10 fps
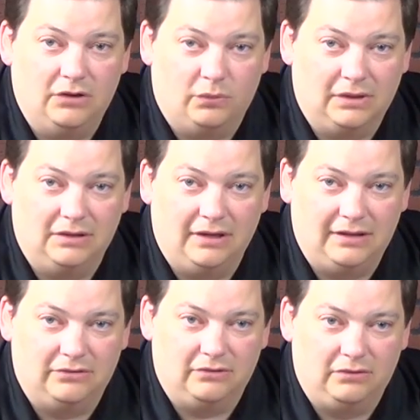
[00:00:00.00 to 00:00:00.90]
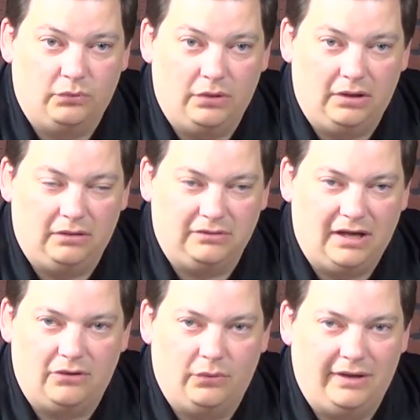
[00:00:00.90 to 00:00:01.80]
read laser and
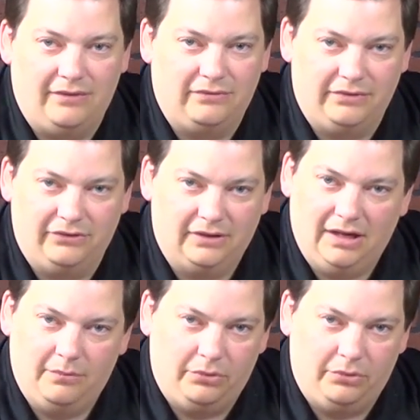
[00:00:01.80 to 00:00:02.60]
sound waves and things like that.